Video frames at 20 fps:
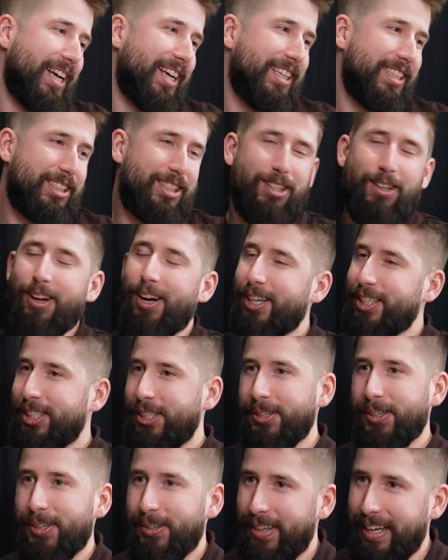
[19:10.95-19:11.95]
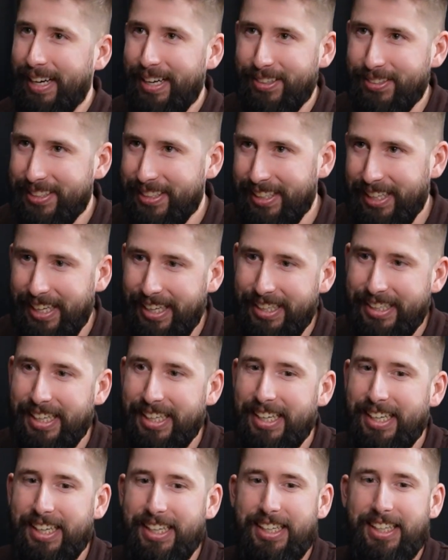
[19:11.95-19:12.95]
slosh you around, like
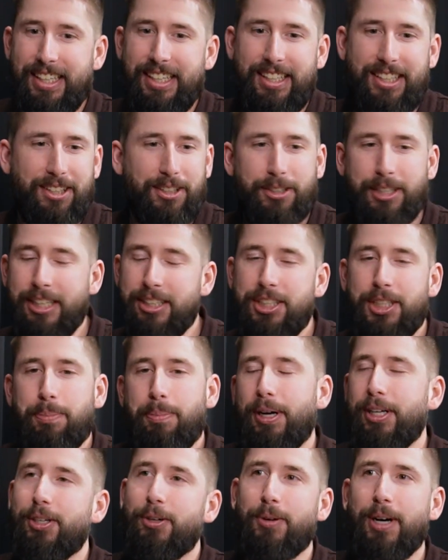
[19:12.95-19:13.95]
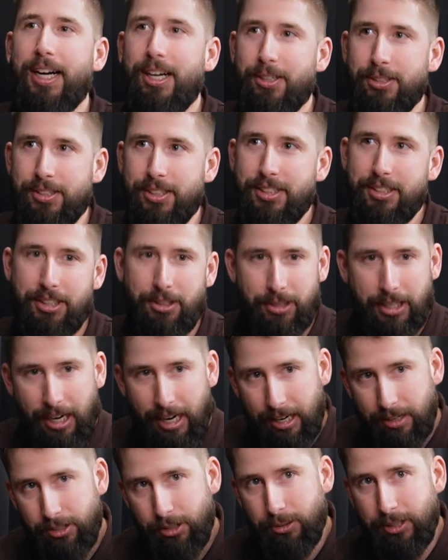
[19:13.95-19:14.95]
you'll get spun around. You
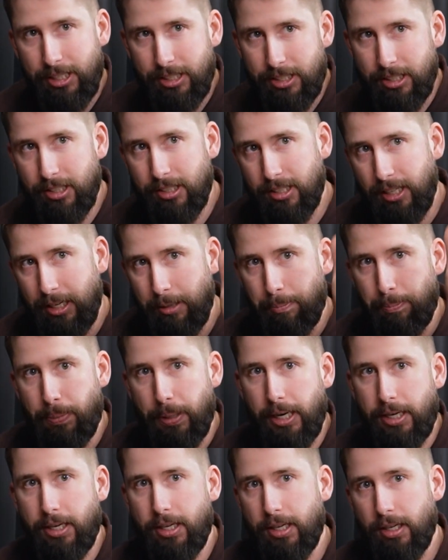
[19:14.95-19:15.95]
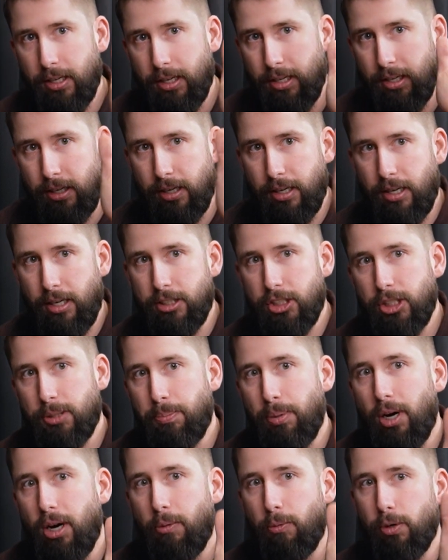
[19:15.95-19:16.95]
need to like pick a
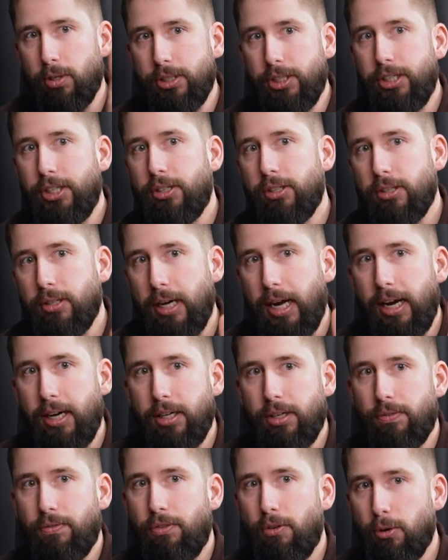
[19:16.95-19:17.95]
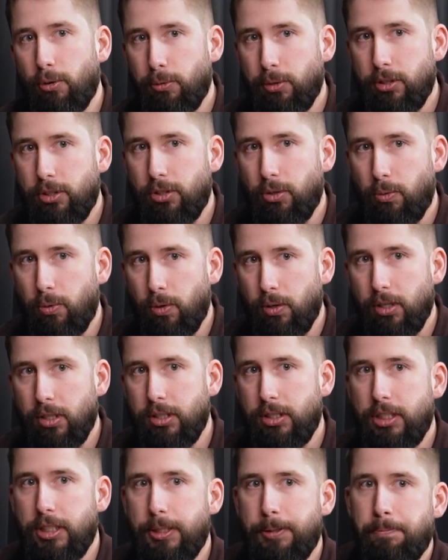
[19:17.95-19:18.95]
spot where you're heading forward
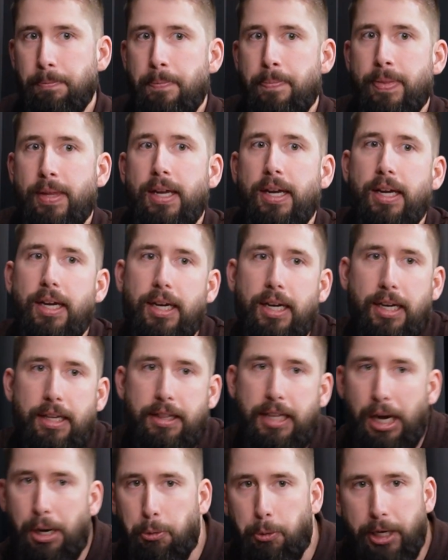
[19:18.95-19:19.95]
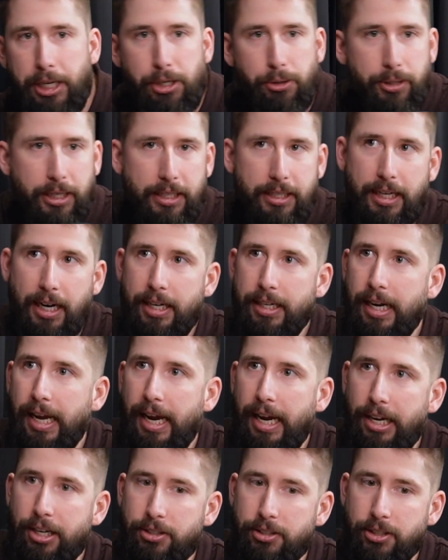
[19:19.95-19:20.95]
towards. That way you can kind of
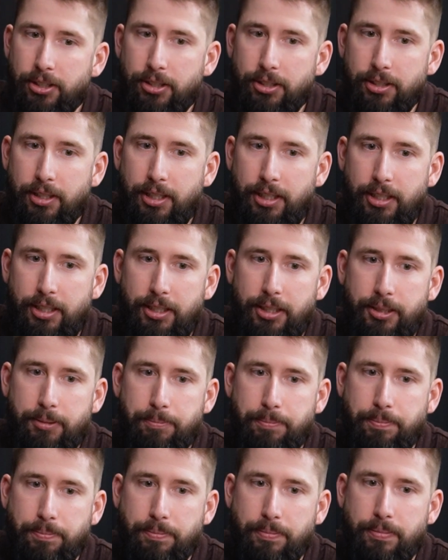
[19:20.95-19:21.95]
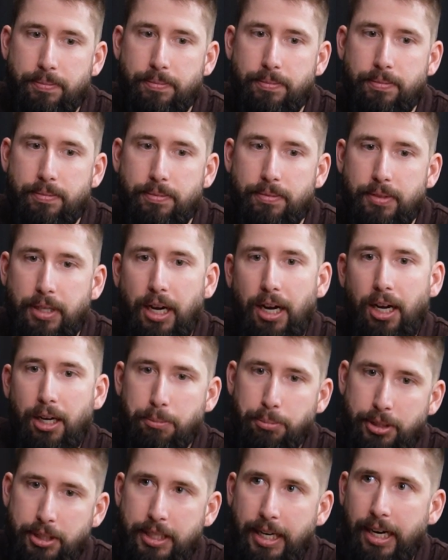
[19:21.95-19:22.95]
handle the
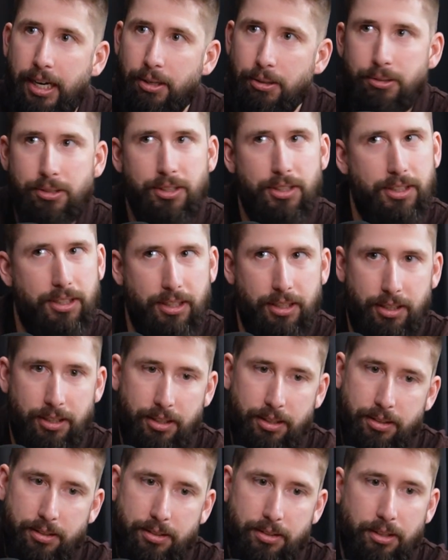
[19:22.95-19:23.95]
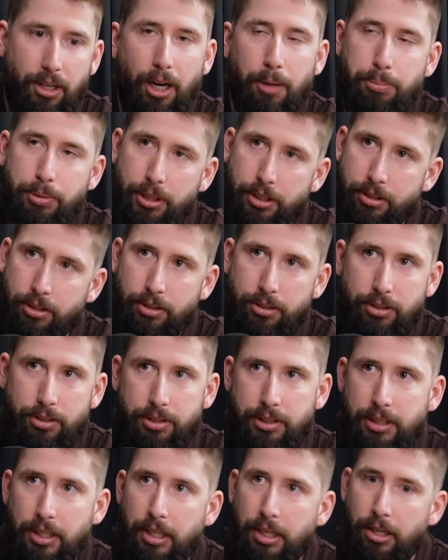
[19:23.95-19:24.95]
ups, downs, the
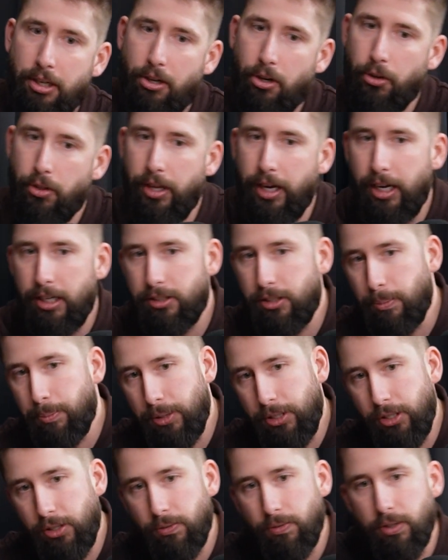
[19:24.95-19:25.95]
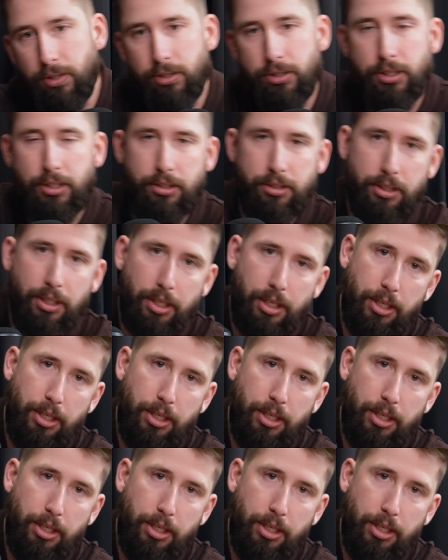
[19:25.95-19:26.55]
obstacles, all that, the maneuvers. And